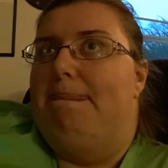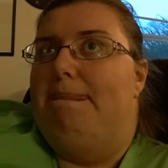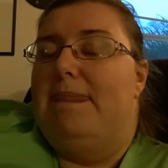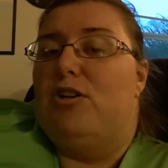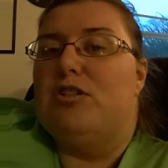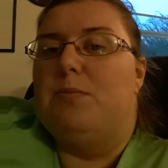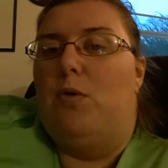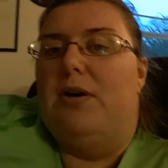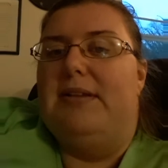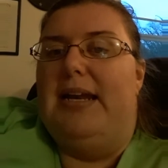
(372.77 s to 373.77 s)
there's
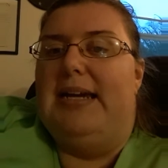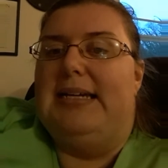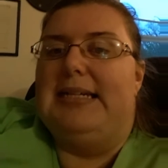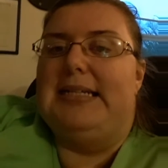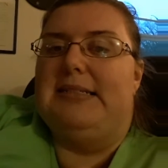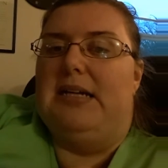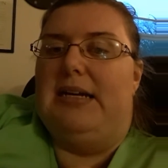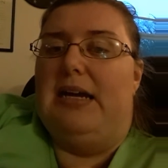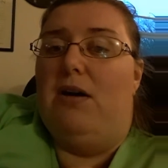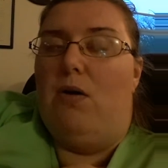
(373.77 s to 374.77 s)
more that I can get
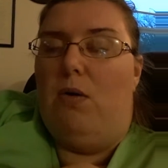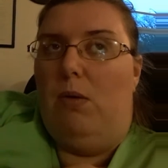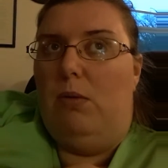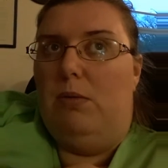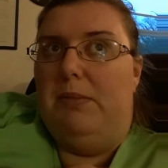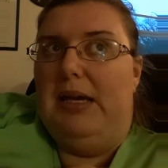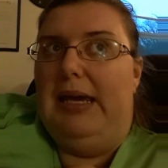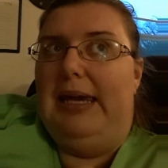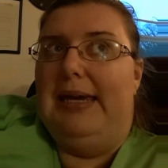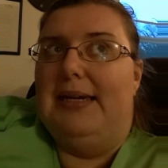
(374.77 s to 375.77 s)
done at home,
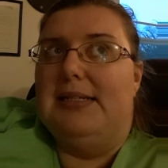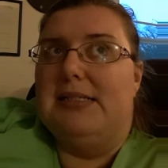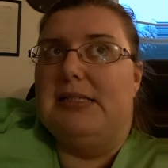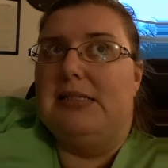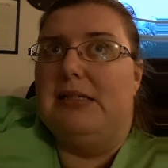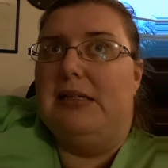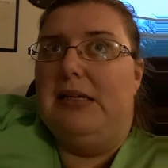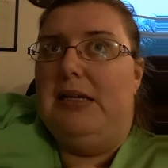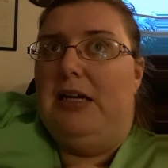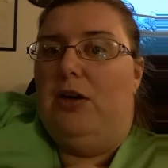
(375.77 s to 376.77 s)
and
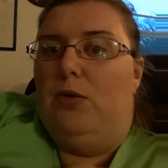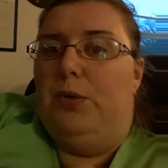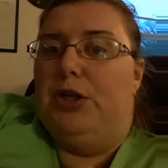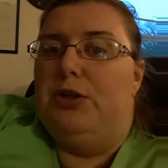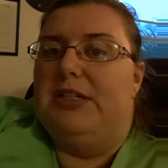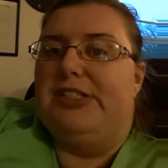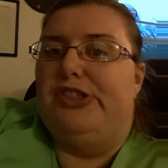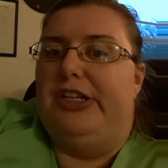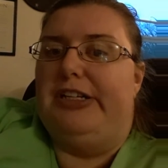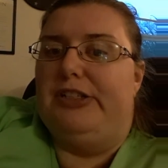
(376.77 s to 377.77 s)
we're a
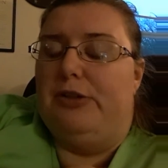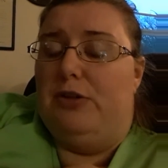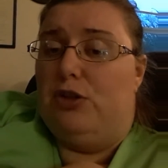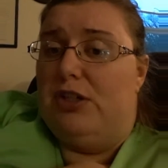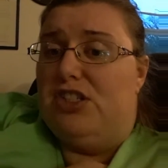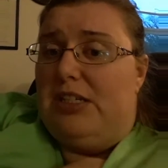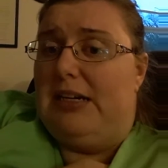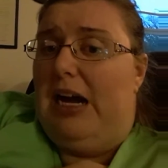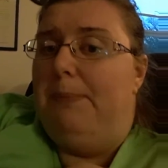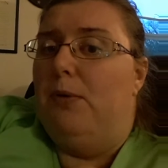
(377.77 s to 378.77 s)
Christian
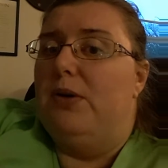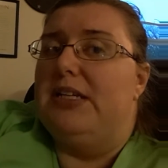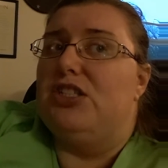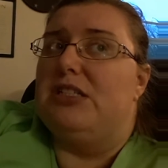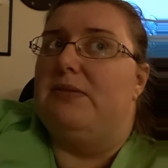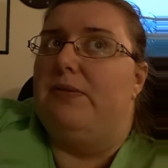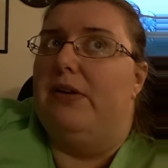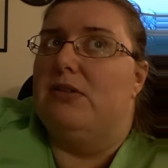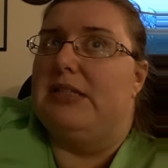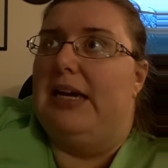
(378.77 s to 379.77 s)
couple, and it just
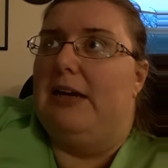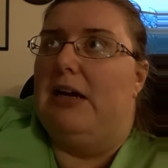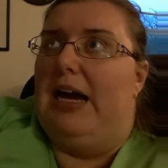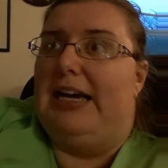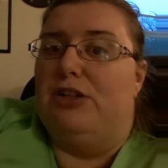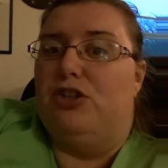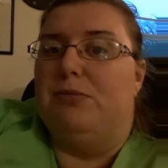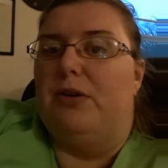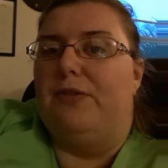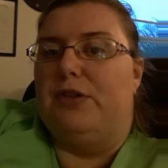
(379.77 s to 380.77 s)
feels like I can do
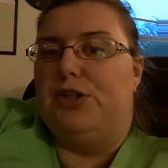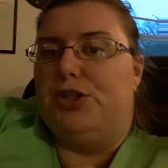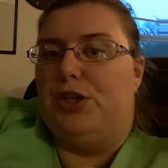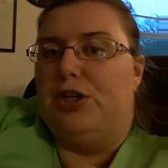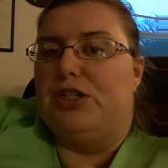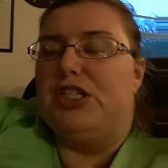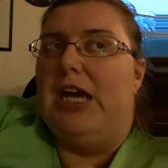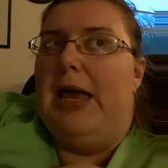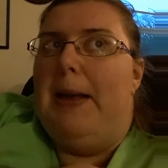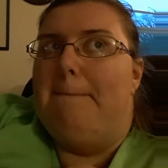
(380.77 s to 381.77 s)
more for the church,
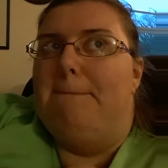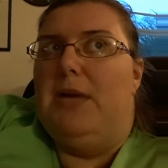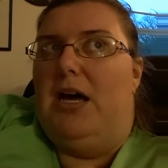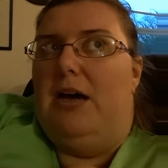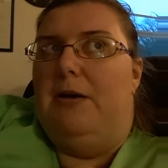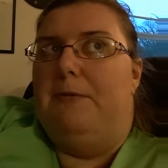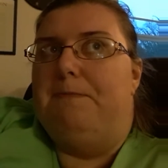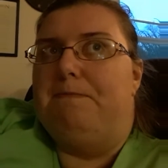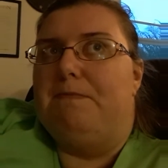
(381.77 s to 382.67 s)
and